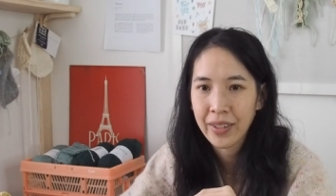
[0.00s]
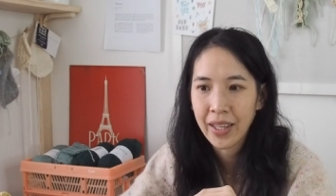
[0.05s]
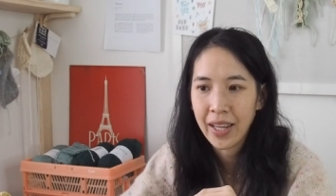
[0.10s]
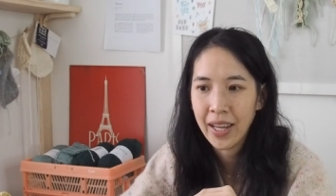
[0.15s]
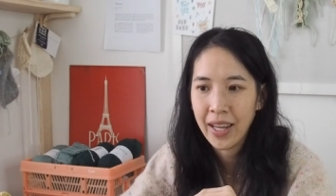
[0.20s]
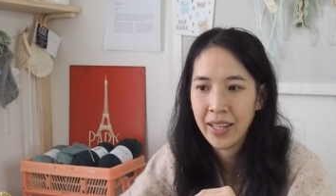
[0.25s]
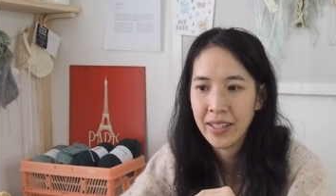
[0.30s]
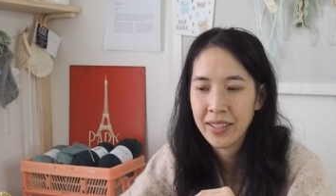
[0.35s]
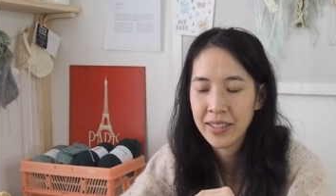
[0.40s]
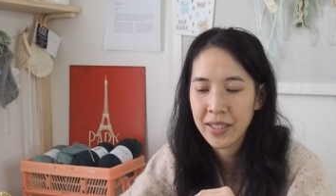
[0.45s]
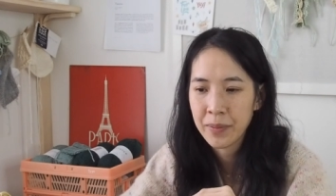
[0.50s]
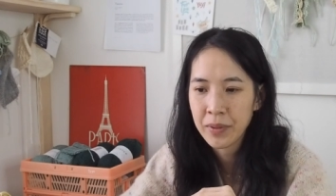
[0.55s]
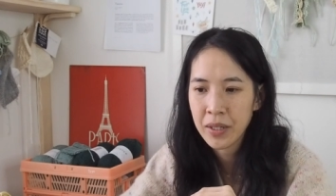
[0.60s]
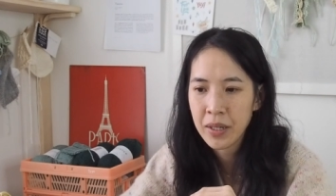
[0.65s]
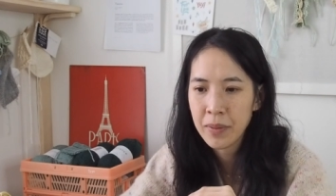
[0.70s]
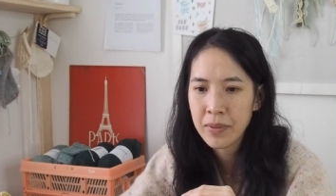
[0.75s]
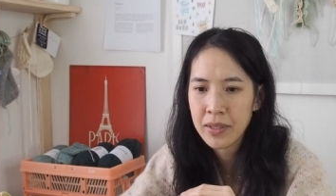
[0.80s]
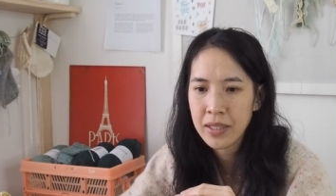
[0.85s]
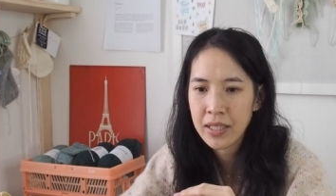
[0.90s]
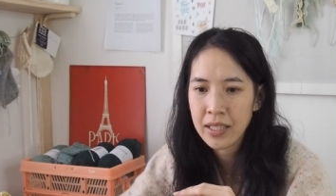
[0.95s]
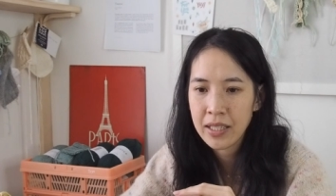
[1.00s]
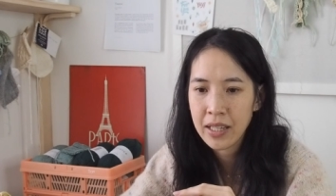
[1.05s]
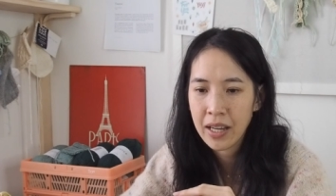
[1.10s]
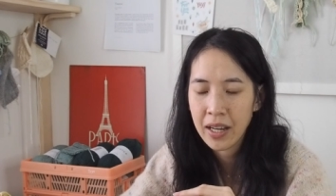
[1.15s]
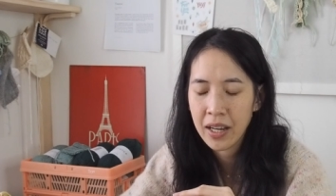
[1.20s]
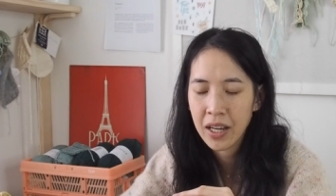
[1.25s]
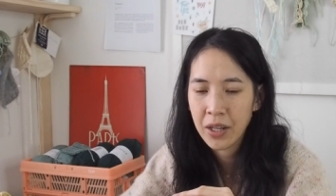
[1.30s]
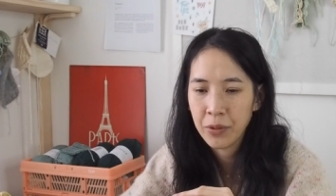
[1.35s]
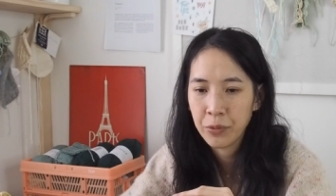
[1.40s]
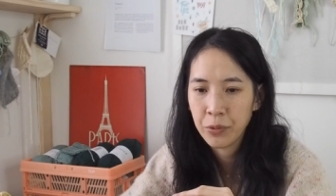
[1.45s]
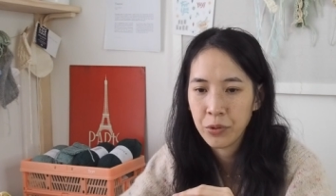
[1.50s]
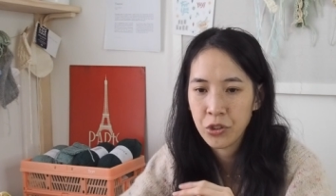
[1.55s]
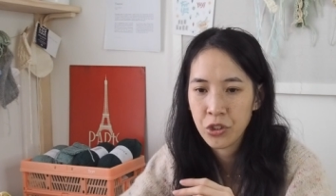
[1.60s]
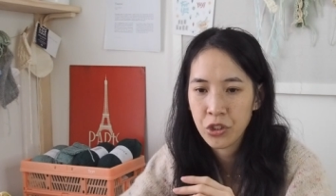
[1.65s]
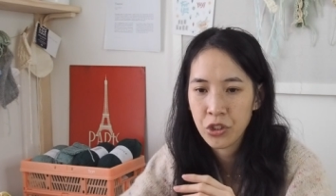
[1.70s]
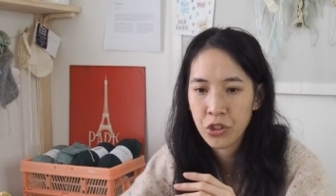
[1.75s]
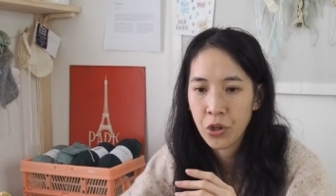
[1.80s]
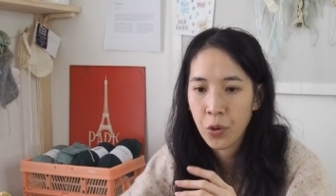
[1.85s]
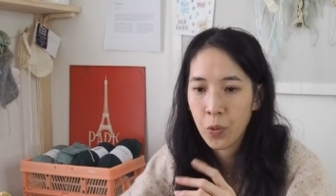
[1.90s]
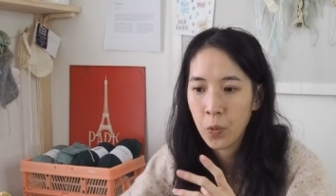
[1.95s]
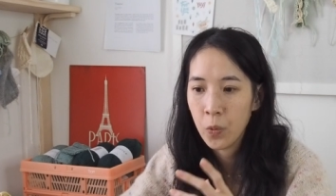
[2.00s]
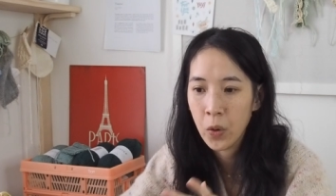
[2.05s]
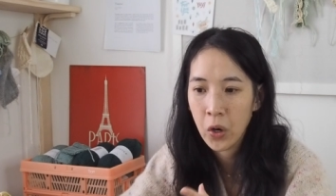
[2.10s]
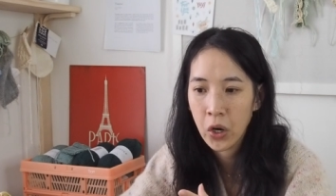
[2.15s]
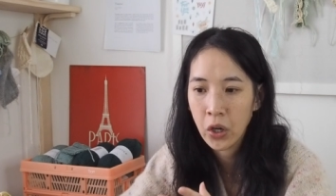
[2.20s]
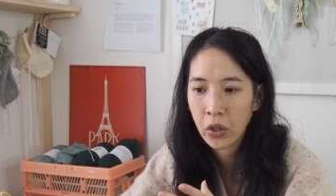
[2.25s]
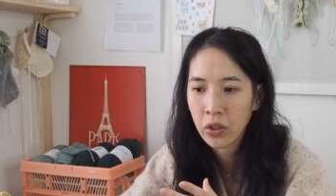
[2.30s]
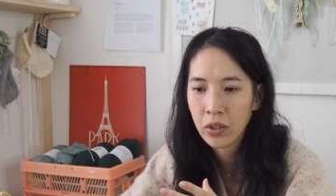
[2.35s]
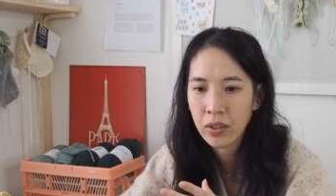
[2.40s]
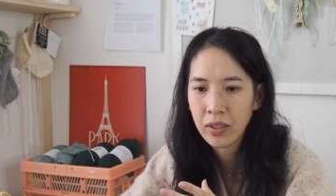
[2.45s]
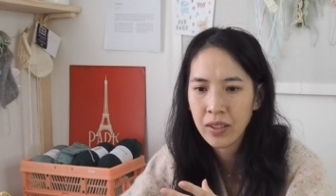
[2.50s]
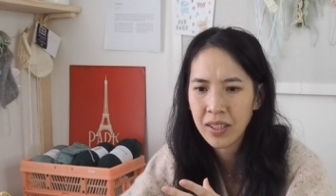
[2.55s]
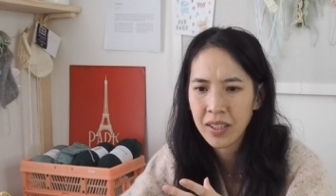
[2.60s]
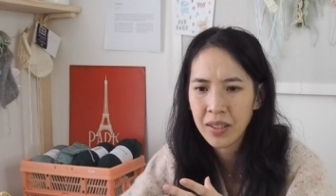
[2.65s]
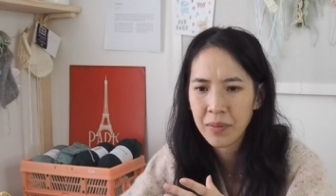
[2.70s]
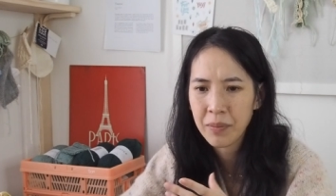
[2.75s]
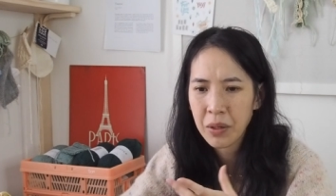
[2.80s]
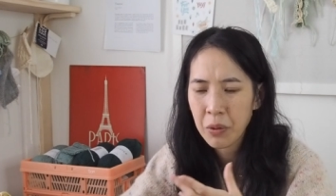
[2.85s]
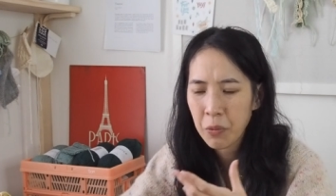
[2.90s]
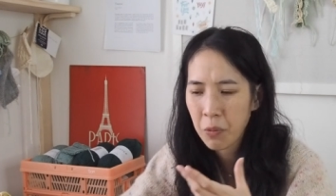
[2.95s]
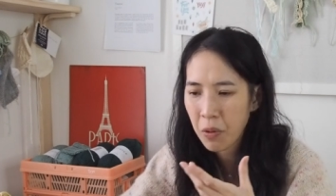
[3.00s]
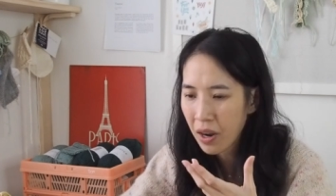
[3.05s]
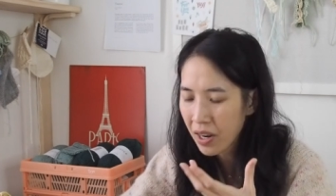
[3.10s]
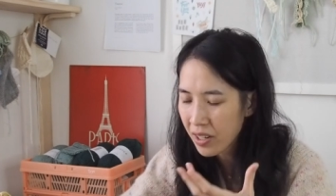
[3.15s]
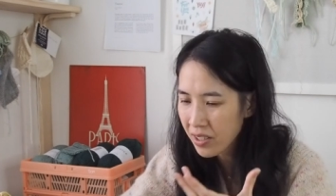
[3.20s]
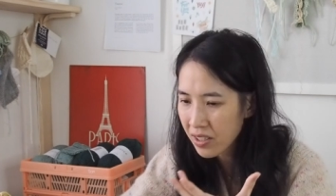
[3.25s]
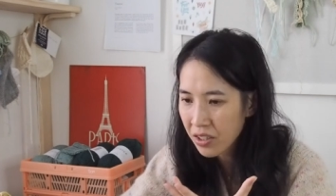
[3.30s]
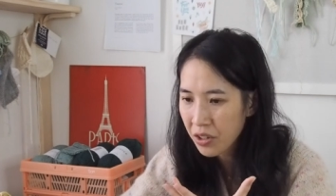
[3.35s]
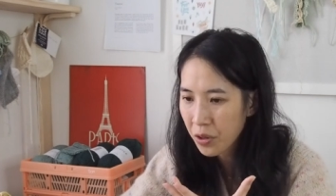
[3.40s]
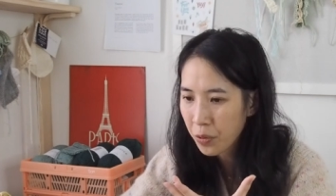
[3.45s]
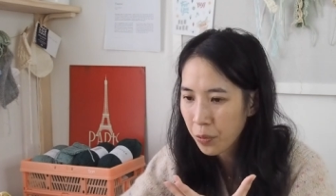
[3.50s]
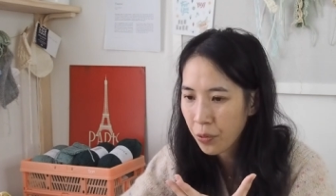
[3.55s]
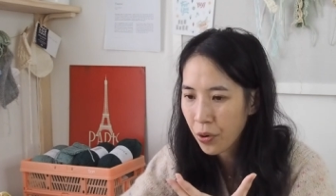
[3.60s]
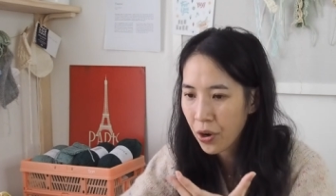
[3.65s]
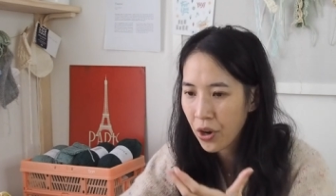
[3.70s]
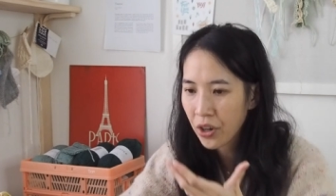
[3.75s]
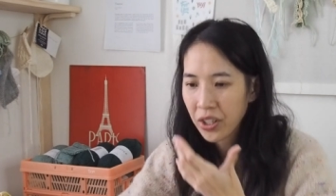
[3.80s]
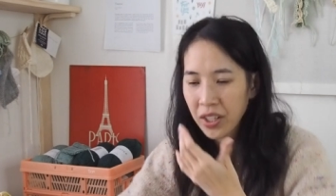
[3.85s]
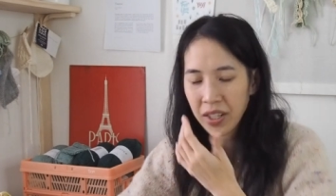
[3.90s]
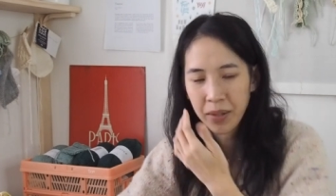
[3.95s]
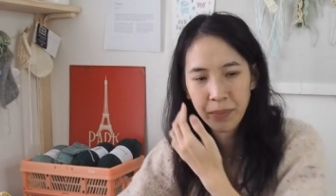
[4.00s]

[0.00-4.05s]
And sometimes the yarn would just not work on it and I'm like, why is this not working?